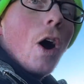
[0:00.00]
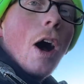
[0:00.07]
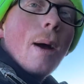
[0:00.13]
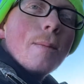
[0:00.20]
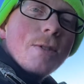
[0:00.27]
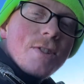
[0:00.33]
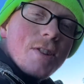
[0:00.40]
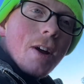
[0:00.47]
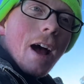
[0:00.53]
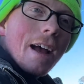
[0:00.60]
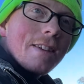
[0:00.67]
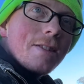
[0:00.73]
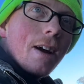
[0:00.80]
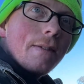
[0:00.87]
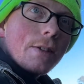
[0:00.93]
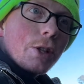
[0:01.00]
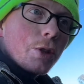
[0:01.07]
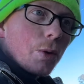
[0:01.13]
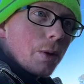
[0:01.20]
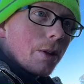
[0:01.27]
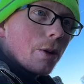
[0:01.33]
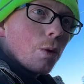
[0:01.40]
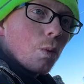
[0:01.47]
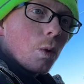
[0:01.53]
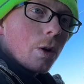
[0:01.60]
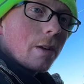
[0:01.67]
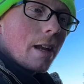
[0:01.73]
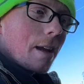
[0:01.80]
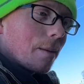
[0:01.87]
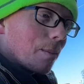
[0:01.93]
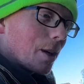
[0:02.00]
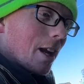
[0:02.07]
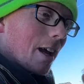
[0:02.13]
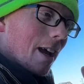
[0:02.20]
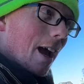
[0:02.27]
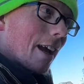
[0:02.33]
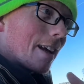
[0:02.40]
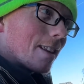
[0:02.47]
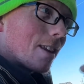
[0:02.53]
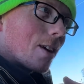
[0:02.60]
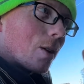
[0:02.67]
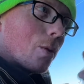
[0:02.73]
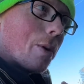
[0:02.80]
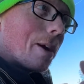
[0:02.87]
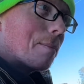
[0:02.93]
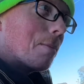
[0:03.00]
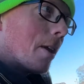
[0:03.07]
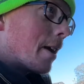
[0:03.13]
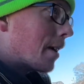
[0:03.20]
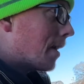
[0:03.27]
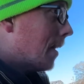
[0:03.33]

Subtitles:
I still have a short. They're working, but I get the quick blink.